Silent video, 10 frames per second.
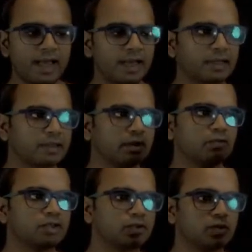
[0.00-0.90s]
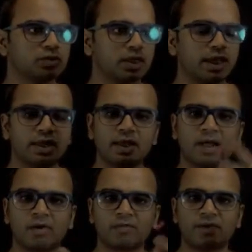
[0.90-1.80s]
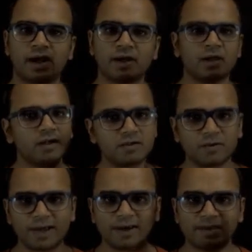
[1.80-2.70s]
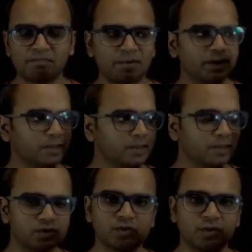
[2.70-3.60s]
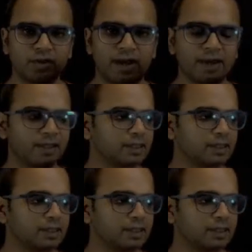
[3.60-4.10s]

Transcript: Anything which goes in and out of that, you can completely control that.